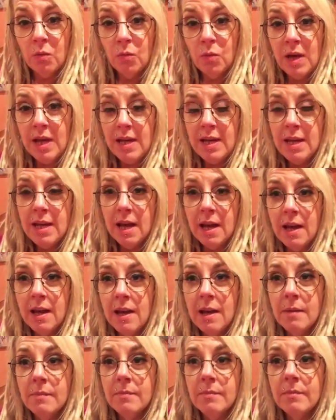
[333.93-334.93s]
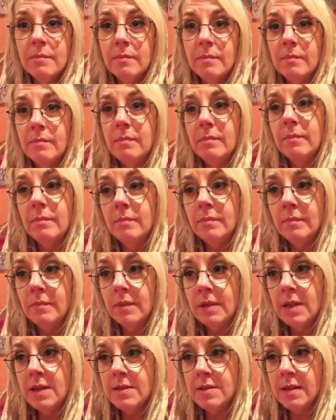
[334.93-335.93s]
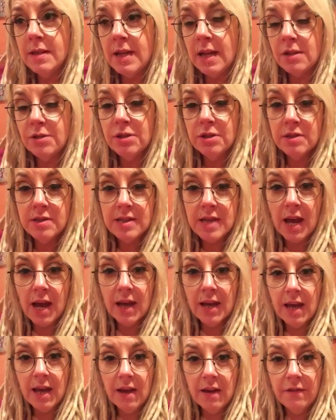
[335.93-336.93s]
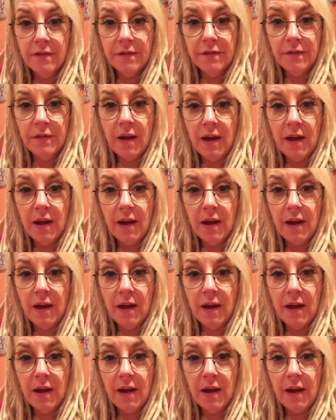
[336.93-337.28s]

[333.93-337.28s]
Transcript: We there's a national target of